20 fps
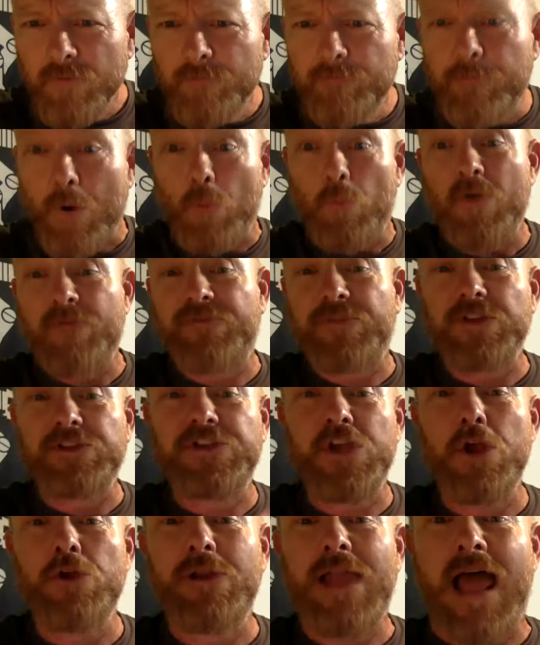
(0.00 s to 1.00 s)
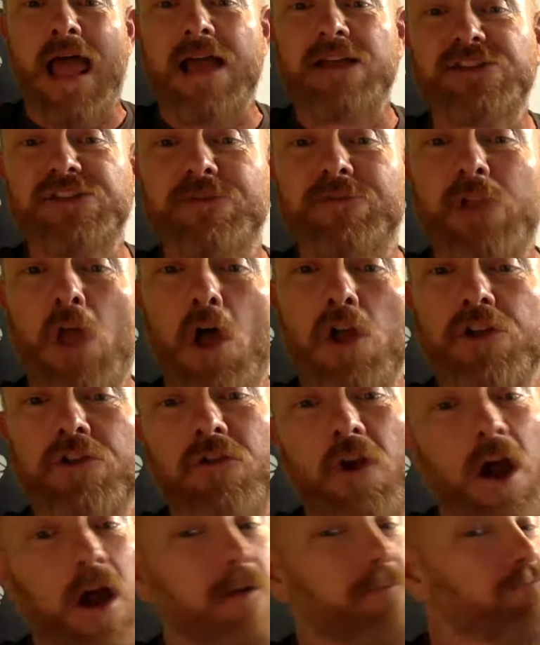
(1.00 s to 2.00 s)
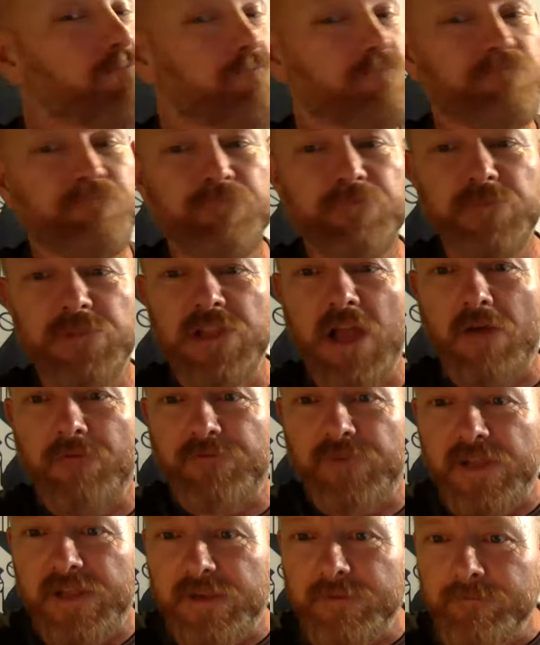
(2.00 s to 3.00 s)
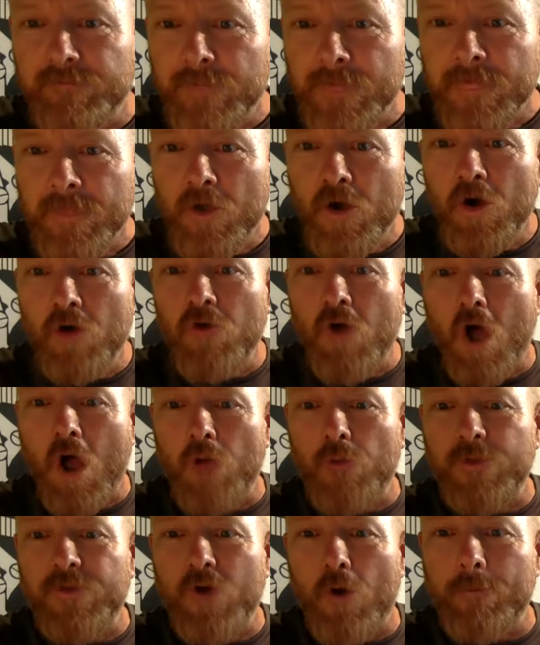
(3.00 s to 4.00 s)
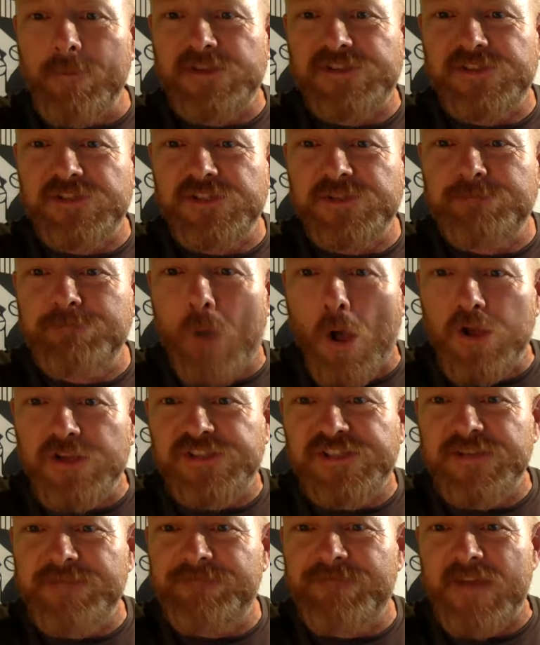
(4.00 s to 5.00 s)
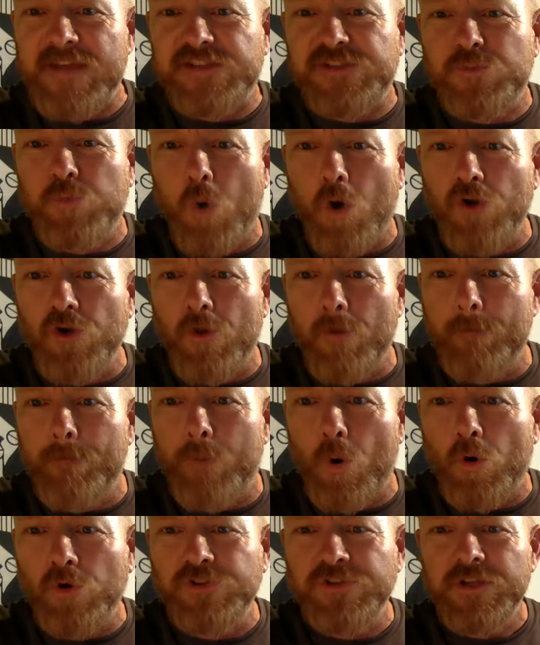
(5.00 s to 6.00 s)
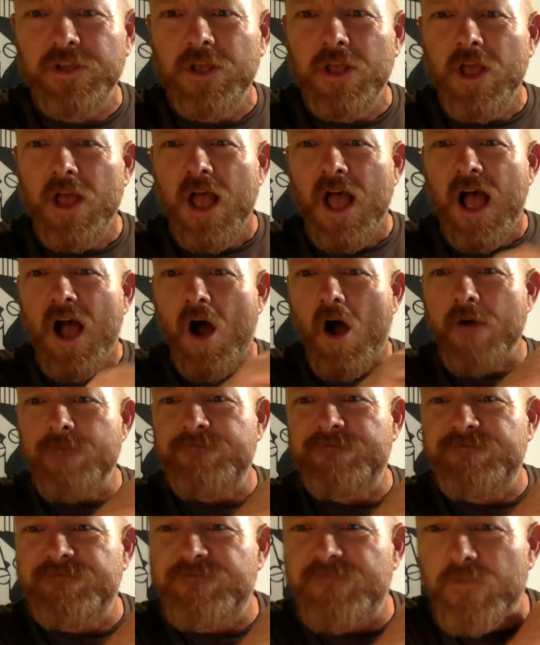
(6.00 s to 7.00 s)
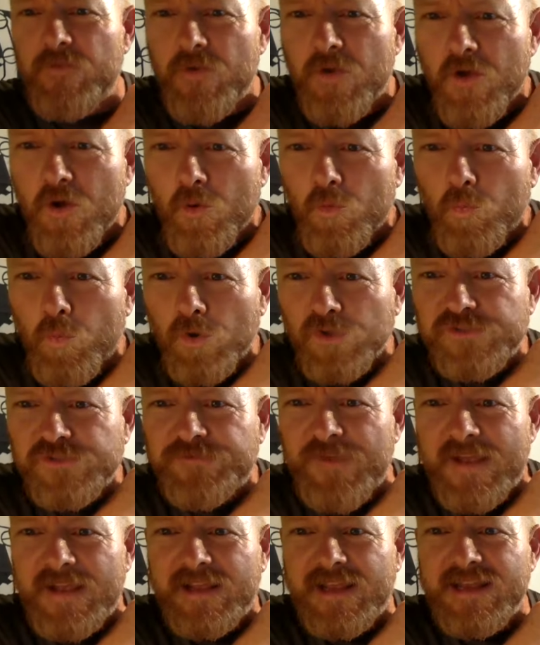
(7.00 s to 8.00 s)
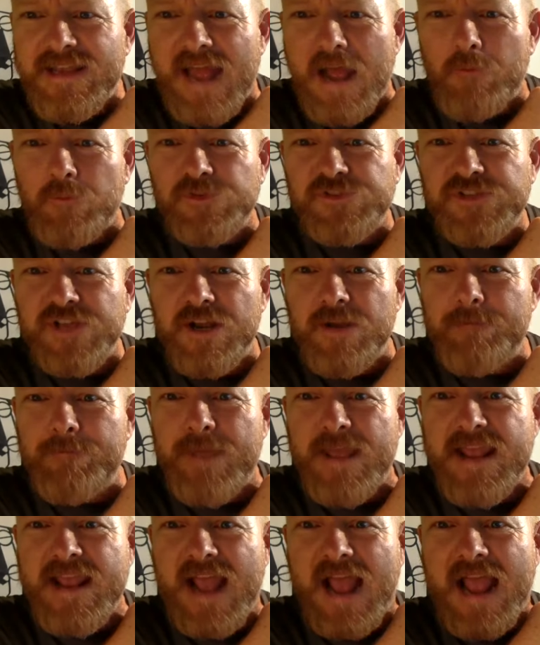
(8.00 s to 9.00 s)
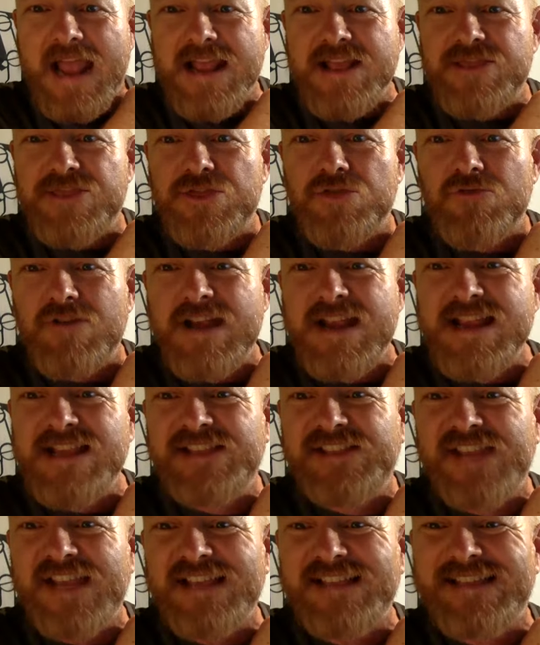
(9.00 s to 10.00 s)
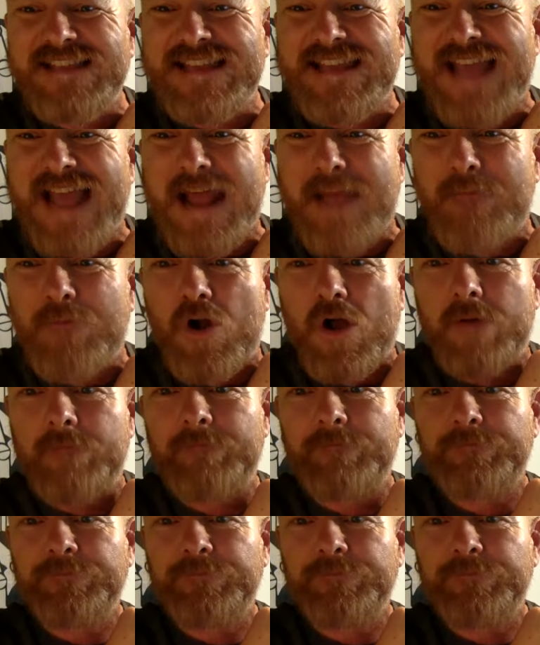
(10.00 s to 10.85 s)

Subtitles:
But with the two layers of Lycra, lovely. All right, we've got Mr. Spicy Fist 1 on board. I was thinking that was going to be a 360 camera.